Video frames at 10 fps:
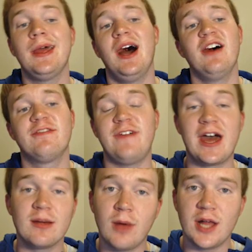
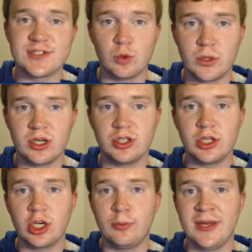Fattermons are whittled a
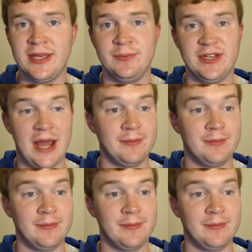little bit, and